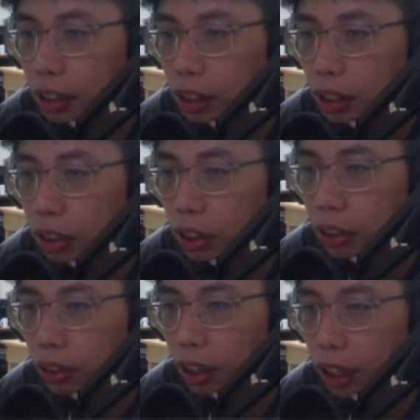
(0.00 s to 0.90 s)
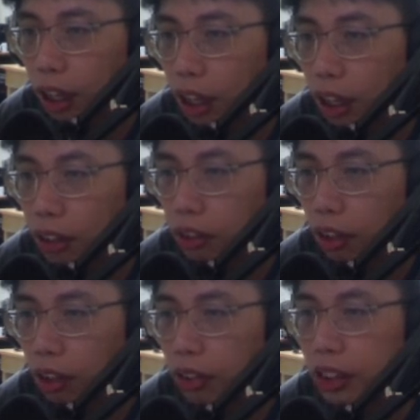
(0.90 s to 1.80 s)
Your URL. So I
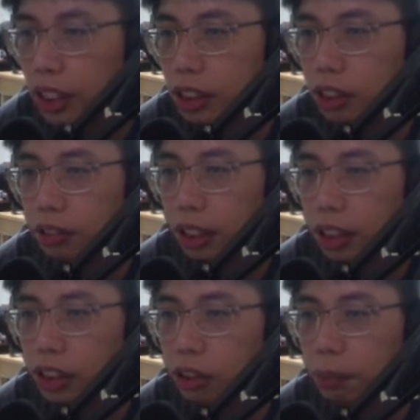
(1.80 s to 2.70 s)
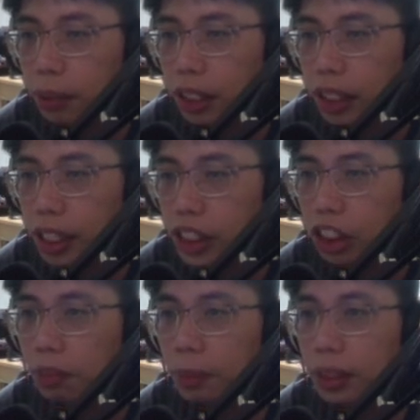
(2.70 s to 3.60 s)
will change this one. It should be in
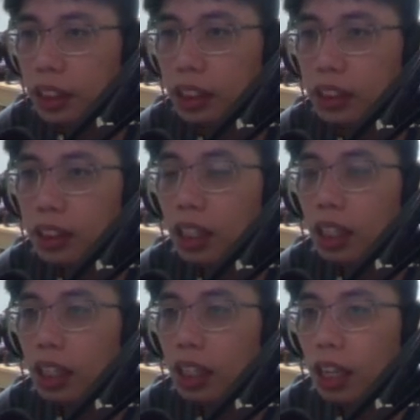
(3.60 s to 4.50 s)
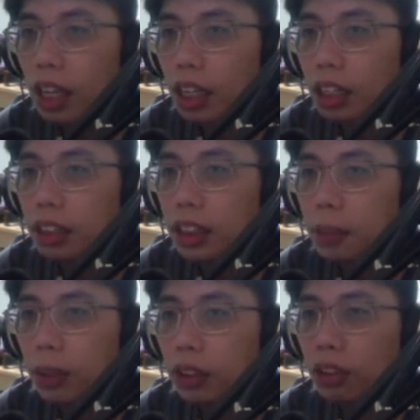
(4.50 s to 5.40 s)
HTTP since this
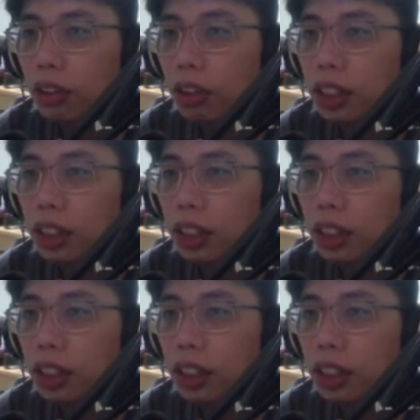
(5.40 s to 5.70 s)
protocol is